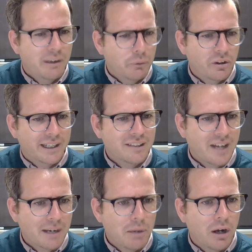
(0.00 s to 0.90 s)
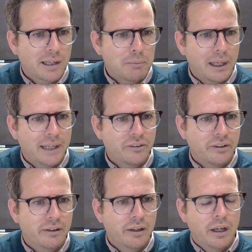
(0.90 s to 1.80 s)
it was like a tech marketplace,
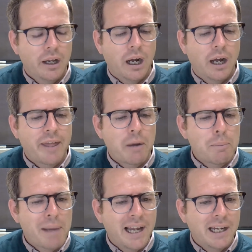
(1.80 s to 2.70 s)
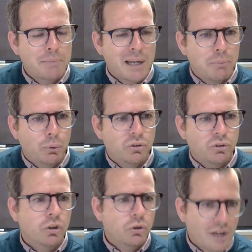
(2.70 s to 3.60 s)
and uh, they were paying people to
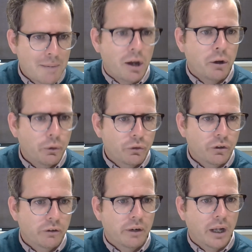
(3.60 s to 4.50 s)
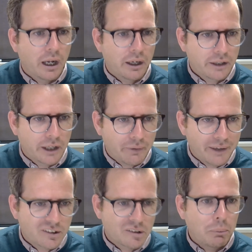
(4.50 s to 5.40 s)
do demos and uh, you know
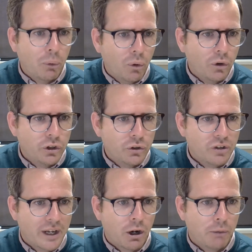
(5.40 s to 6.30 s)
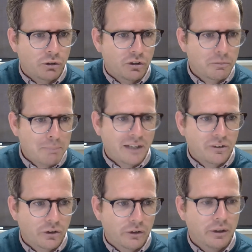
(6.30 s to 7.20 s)
explore new tech options
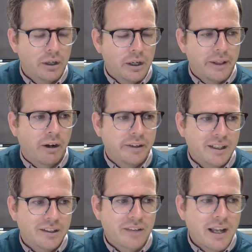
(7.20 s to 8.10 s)
based on their ideas.